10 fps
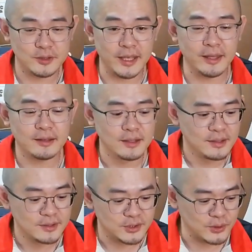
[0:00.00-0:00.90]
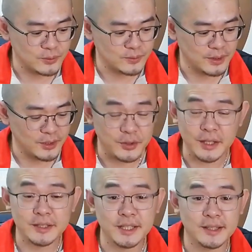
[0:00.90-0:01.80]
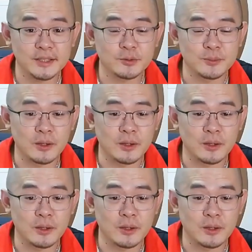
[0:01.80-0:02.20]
tank. So you can get this from